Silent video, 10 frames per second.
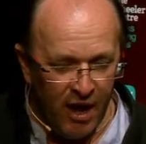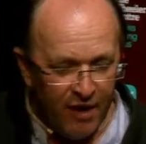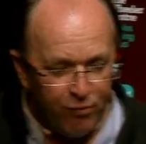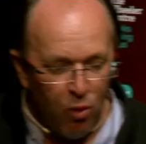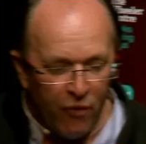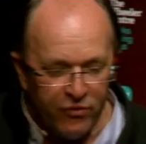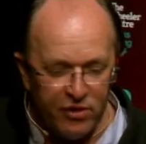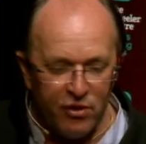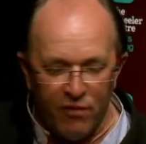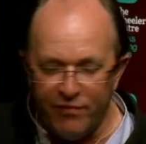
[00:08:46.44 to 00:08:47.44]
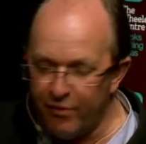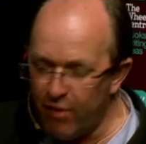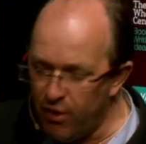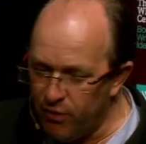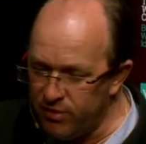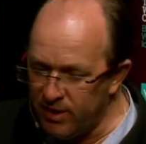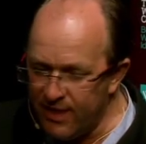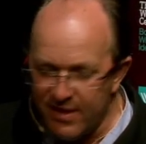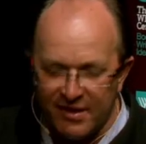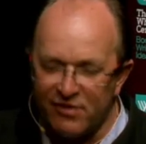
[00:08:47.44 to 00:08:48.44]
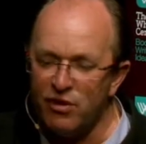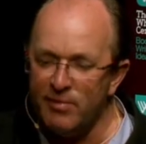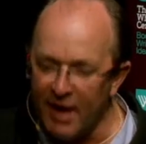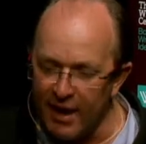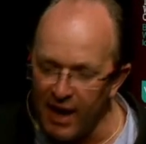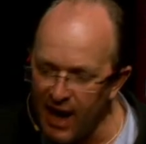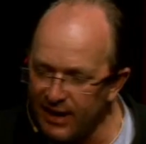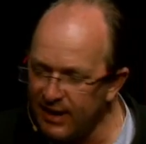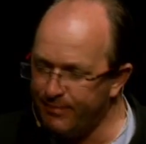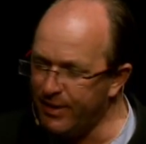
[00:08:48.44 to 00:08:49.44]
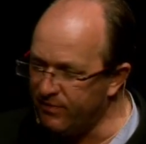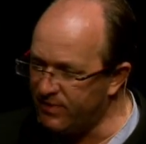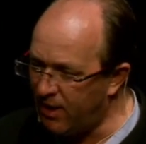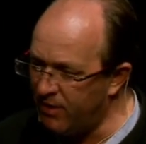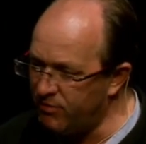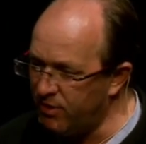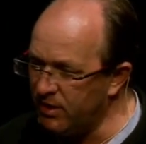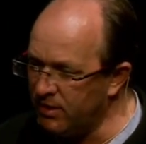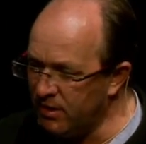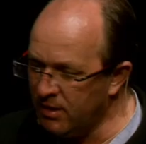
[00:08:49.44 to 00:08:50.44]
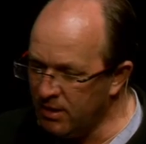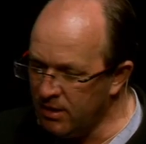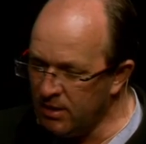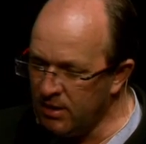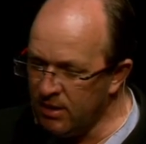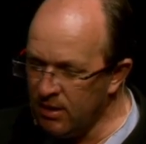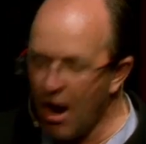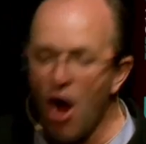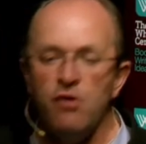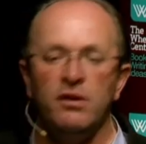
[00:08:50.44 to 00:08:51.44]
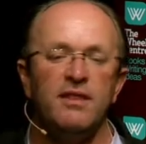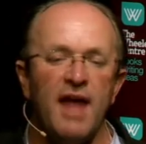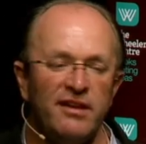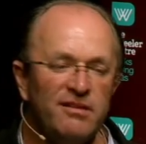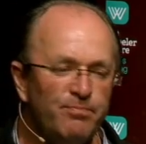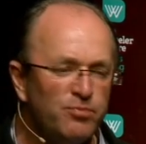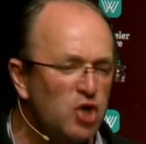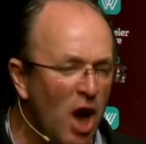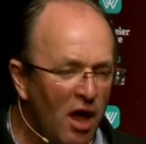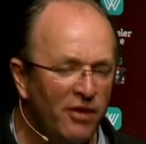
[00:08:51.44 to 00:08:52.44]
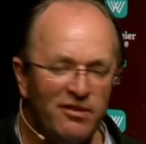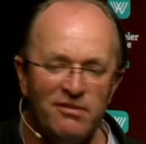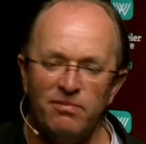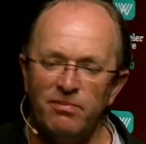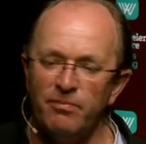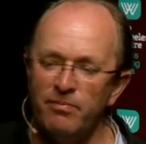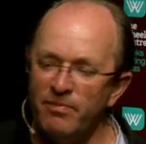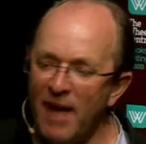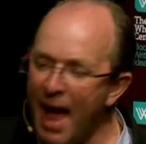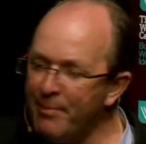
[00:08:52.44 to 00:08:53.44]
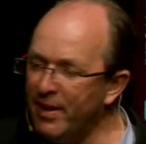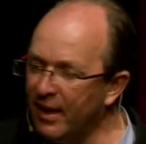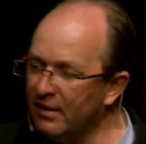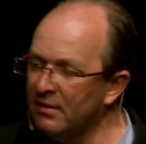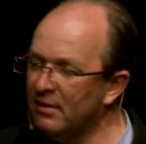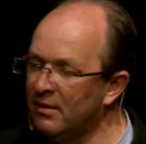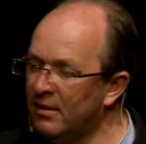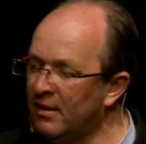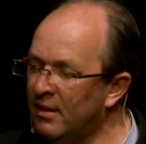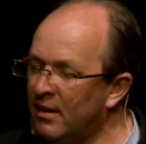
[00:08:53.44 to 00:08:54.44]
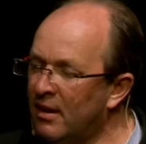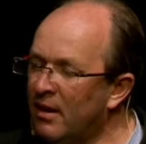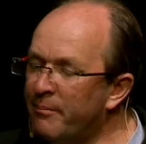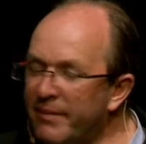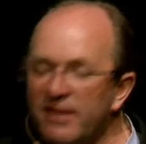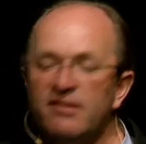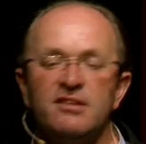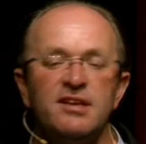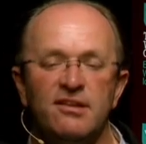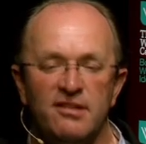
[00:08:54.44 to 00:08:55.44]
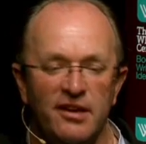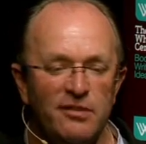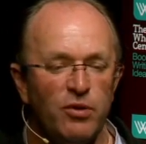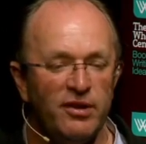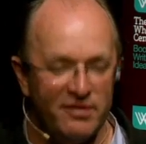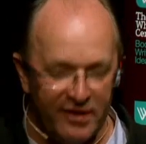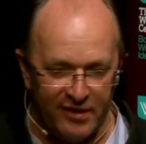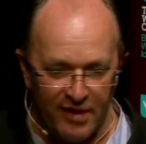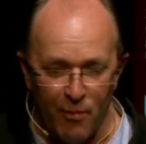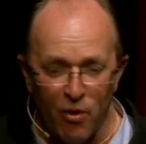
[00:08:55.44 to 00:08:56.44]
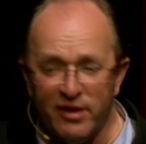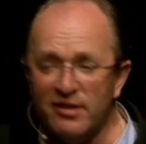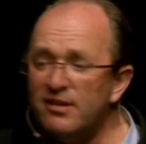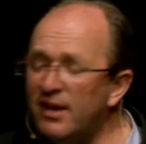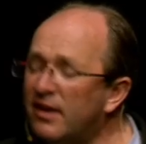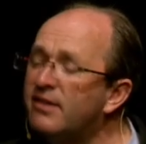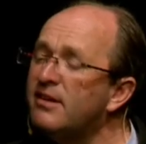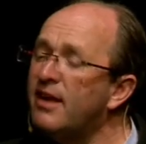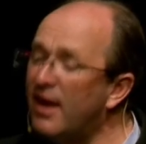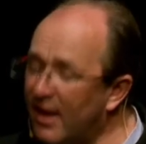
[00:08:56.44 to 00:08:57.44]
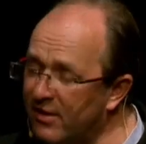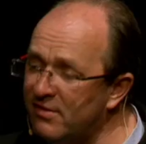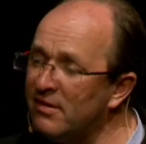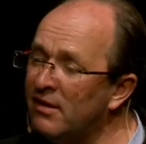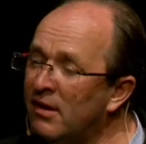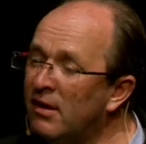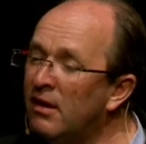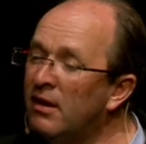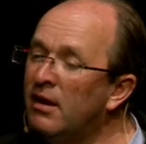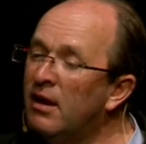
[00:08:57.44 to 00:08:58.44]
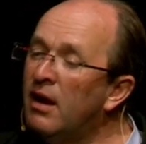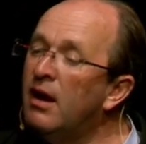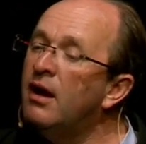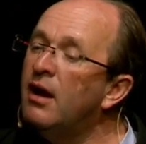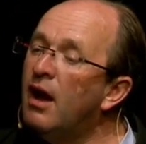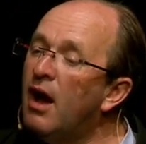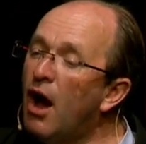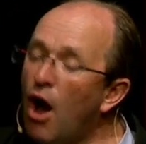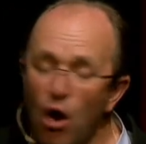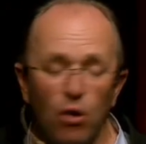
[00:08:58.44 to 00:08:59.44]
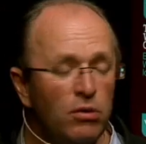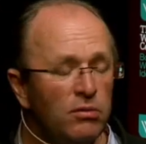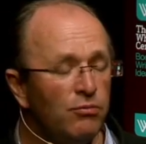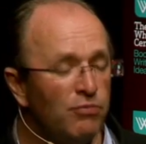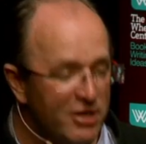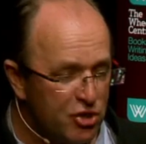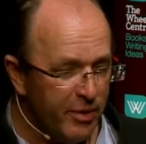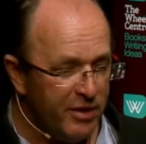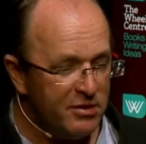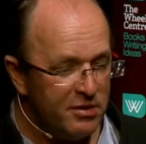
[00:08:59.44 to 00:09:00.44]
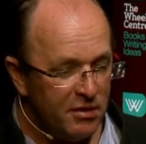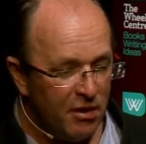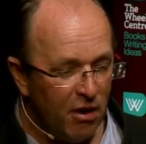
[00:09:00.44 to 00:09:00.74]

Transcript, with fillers: have wandered off the road in this extremely unlikely bit of territory, only that chance happening means that he sees what he sees. And what he sees is a whole regiment